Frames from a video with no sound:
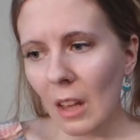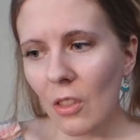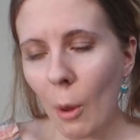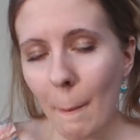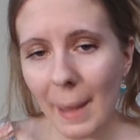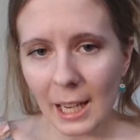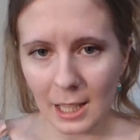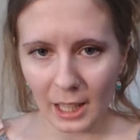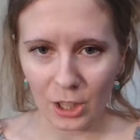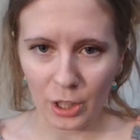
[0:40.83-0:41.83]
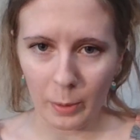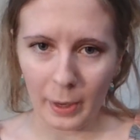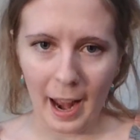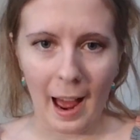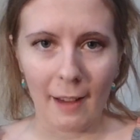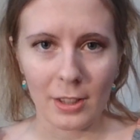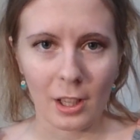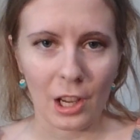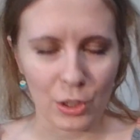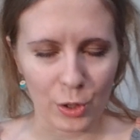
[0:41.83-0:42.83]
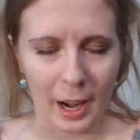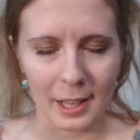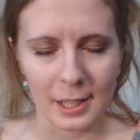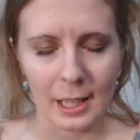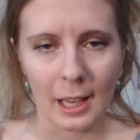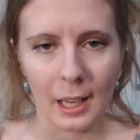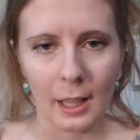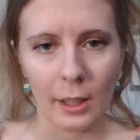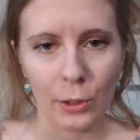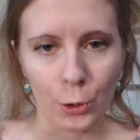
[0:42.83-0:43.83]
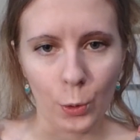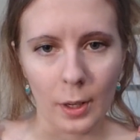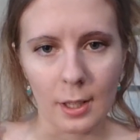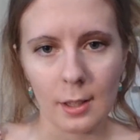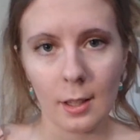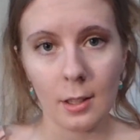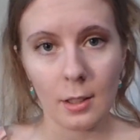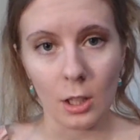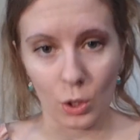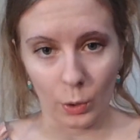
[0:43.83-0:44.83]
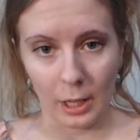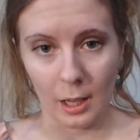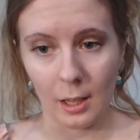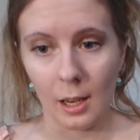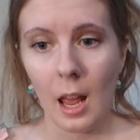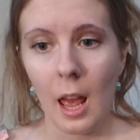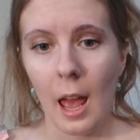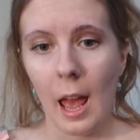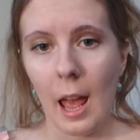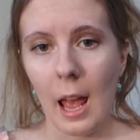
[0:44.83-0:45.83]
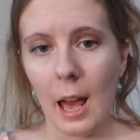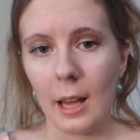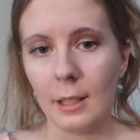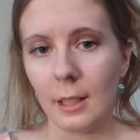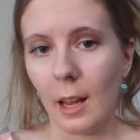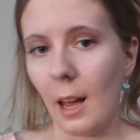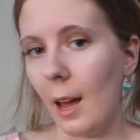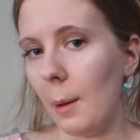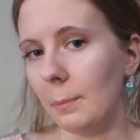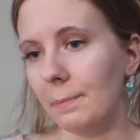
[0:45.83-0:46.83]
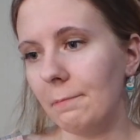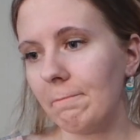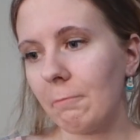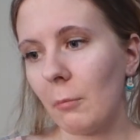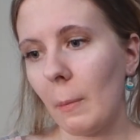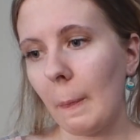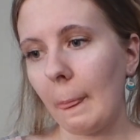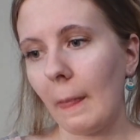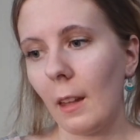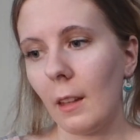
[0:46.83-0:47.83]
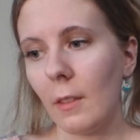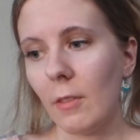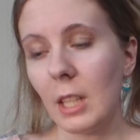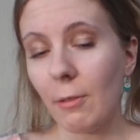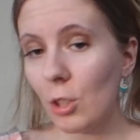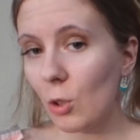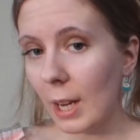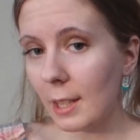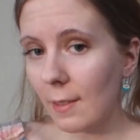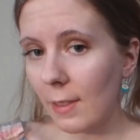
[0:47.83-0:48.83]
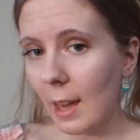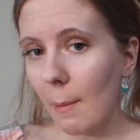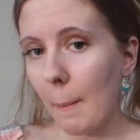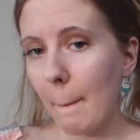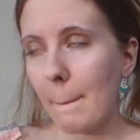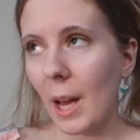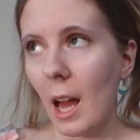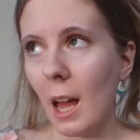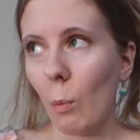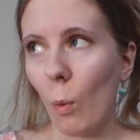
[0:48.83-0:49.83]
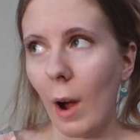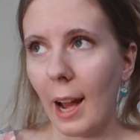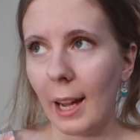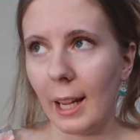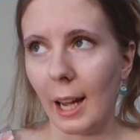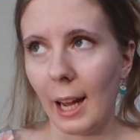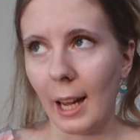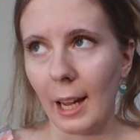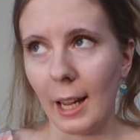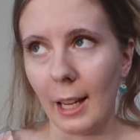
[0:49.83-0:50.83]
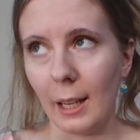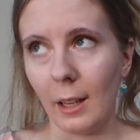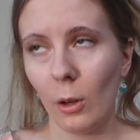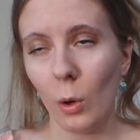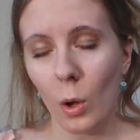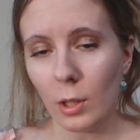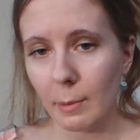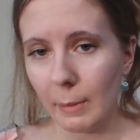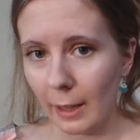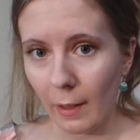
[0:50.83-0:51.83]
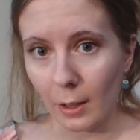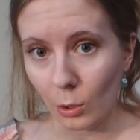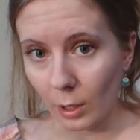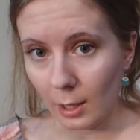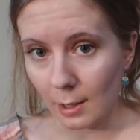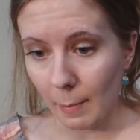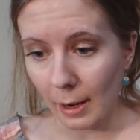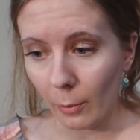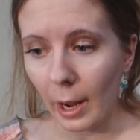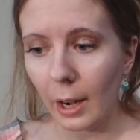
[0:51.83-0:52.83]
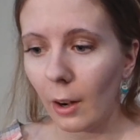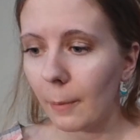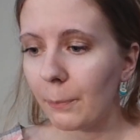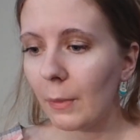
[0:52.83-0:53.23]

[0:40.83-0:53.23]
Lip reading: main discussion I want to have is contrasting Lewis to Tolkien and the different strengths of them, but why I ultimately think Tolkien's the better writer.